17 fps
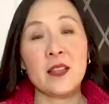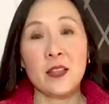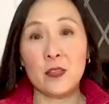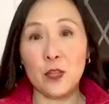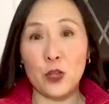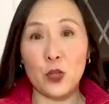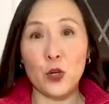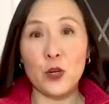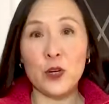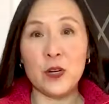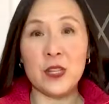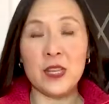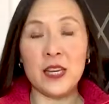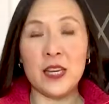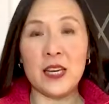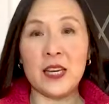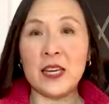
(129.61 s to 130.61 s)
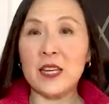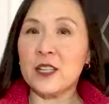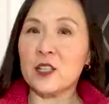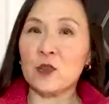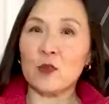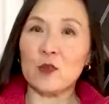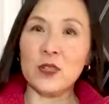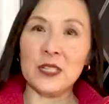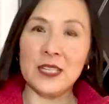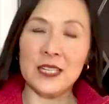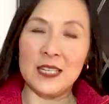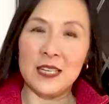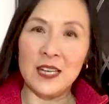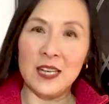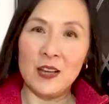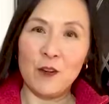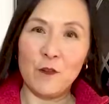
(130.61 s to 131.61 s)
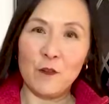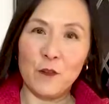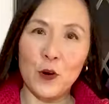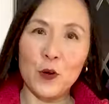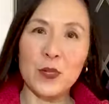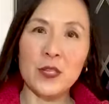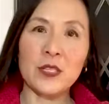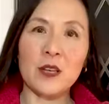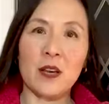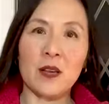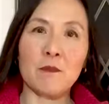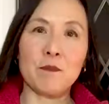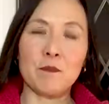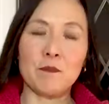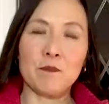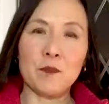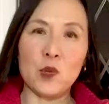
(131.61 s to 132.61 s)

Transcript: Then the third thing is to really focus on